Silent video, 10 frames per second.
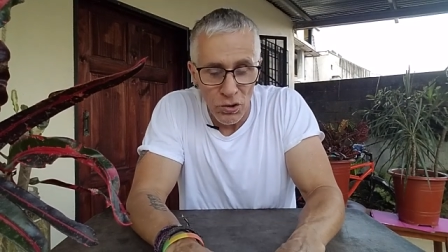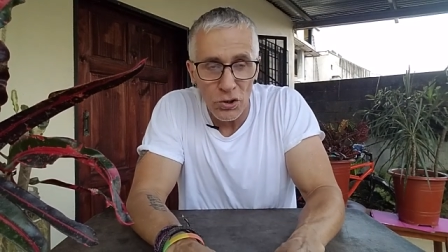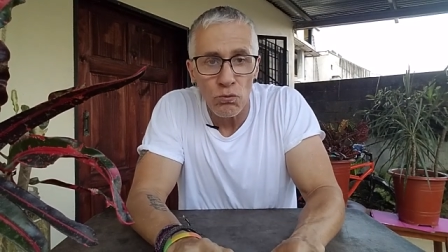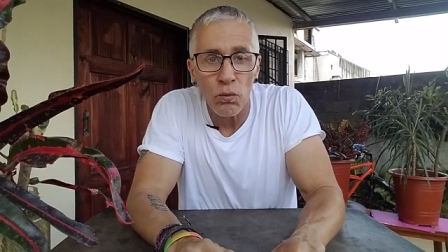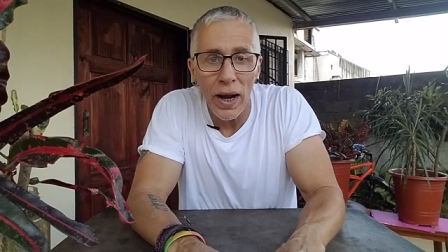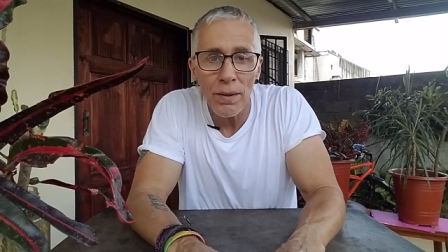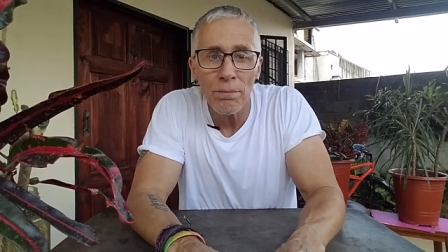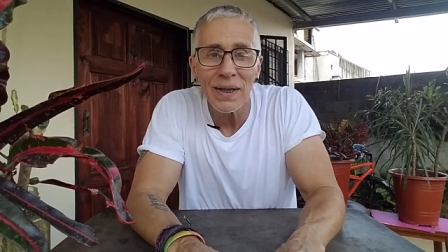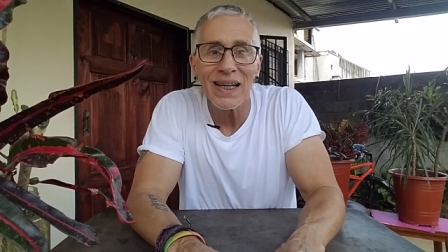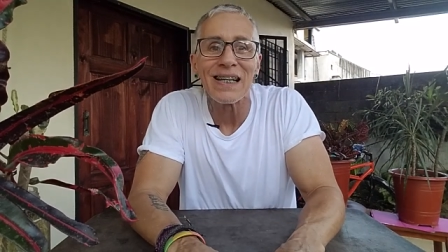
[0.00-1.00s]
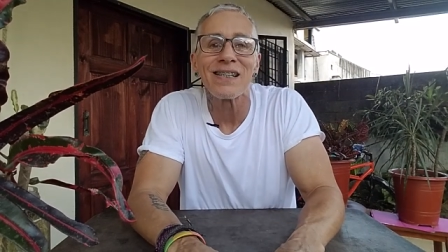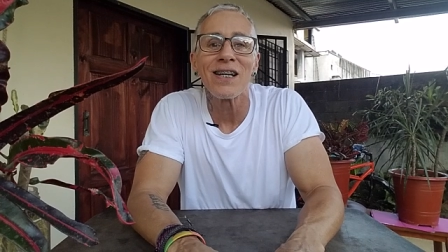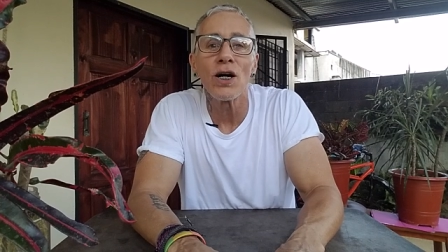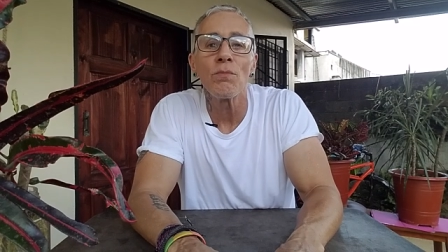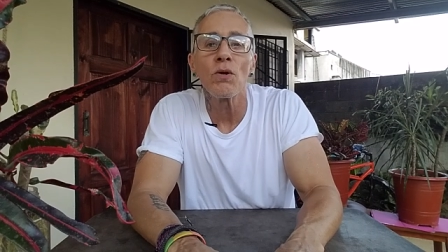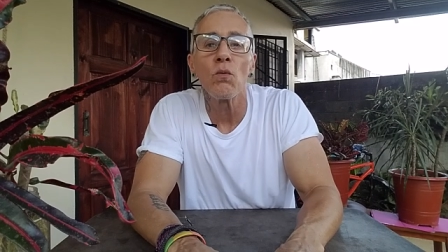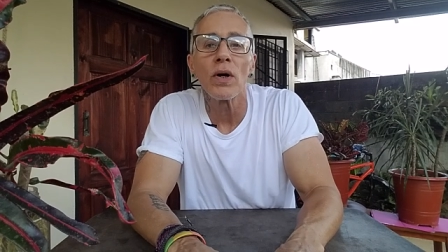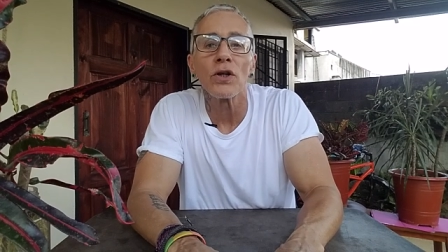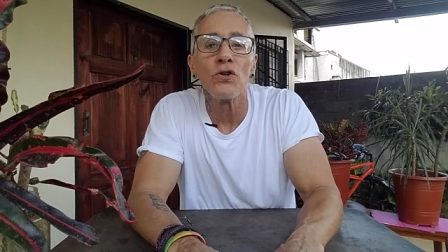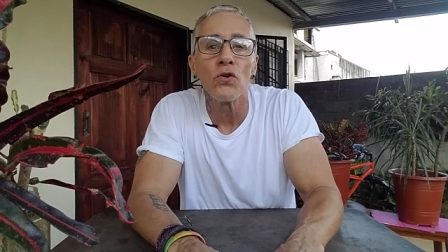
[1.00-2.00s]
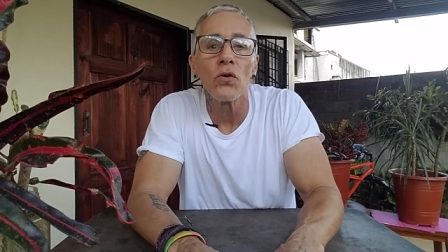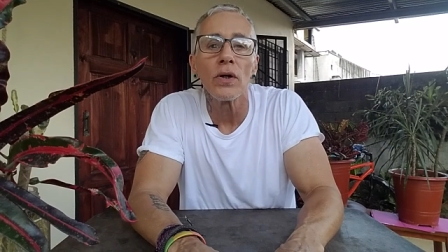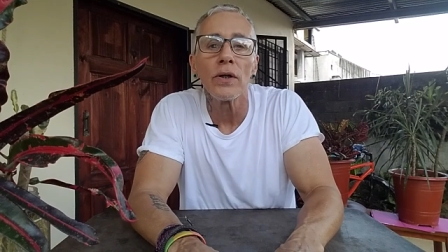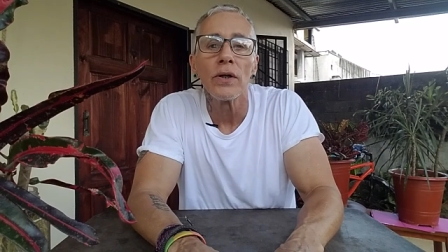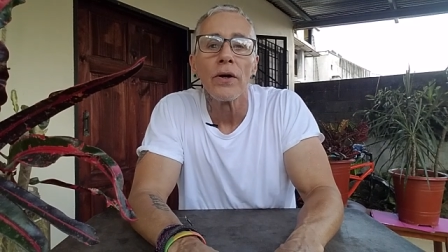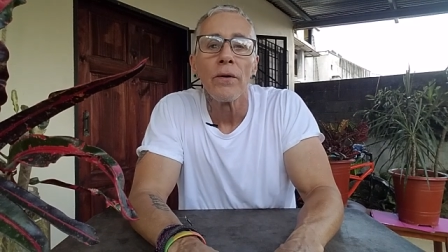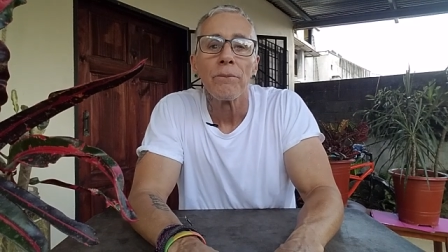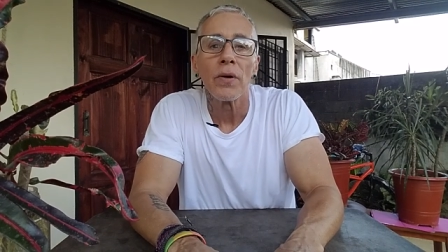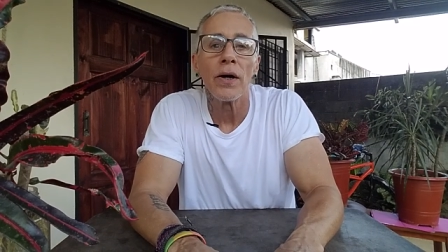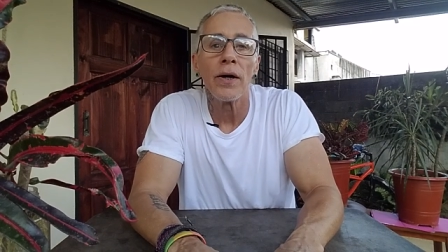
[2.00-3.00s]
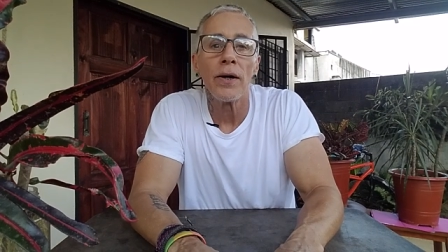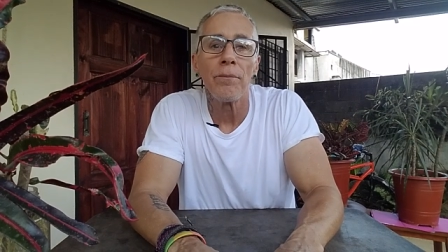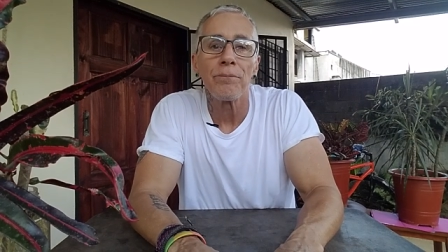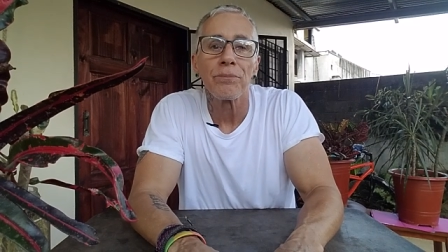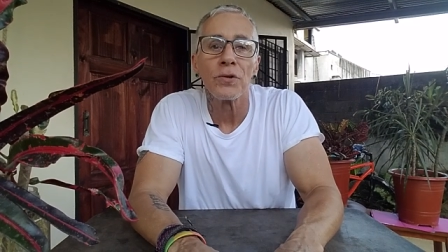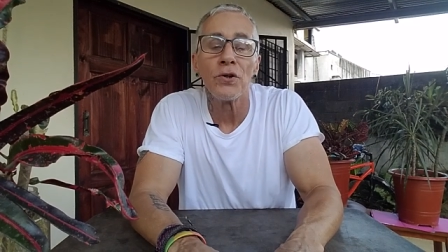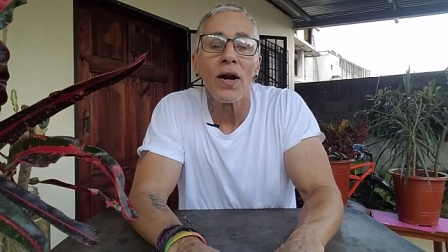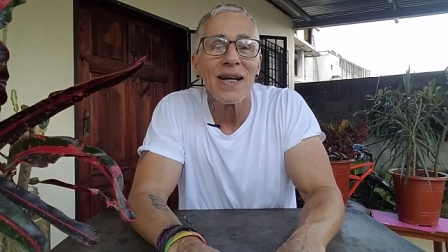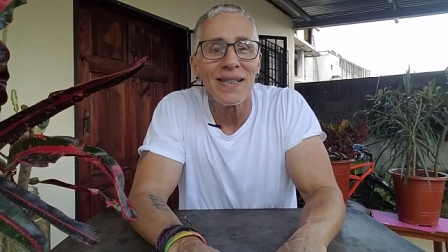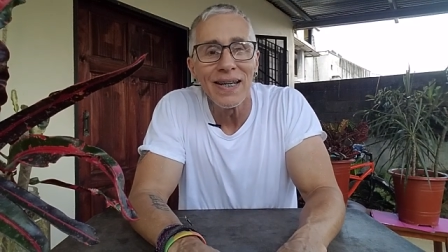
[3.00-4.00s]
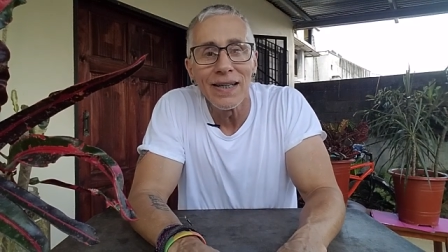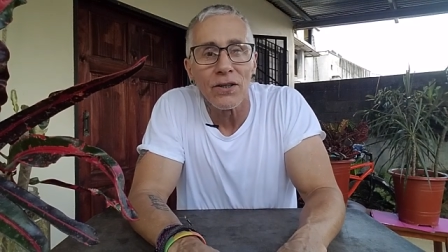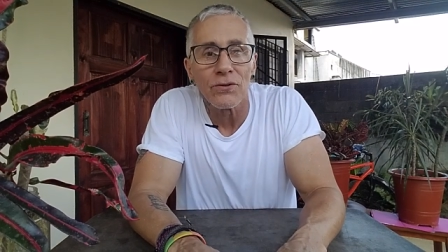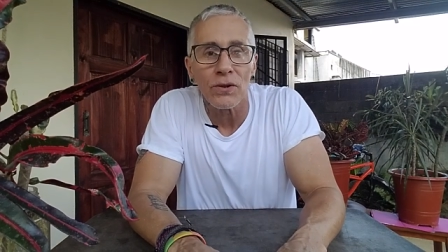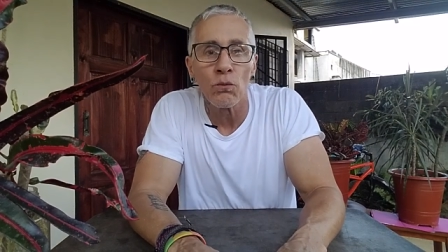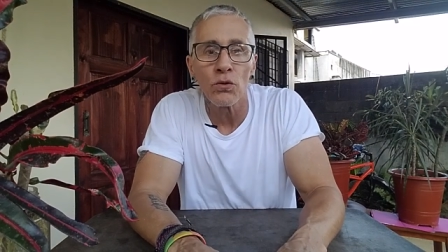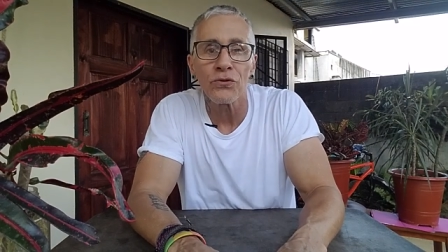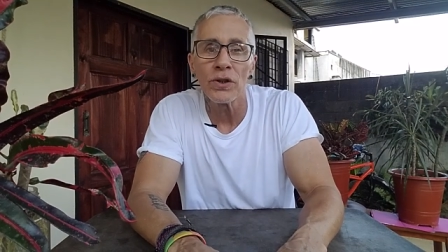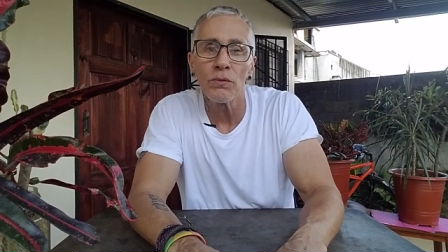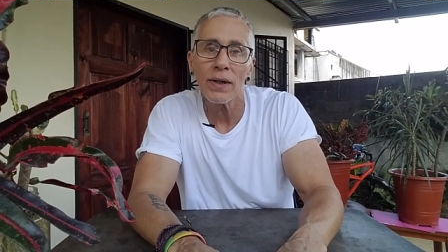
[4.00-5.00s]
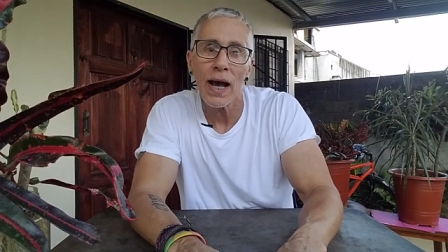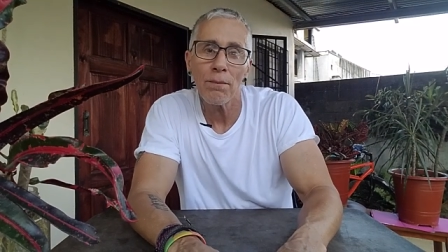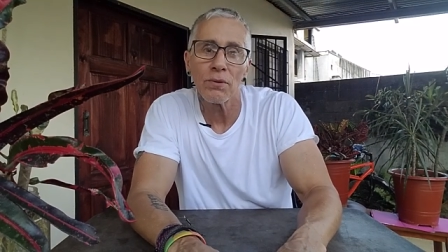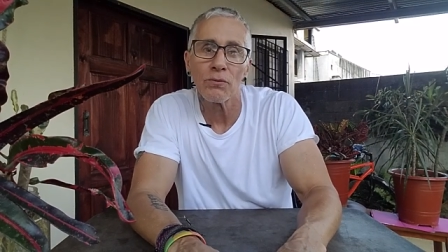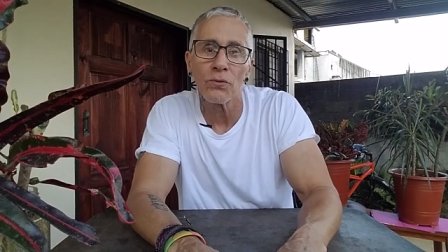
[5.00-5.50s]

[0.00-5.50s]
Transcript: Just write me and tell me what your um, your ideas, and we'll see what happens.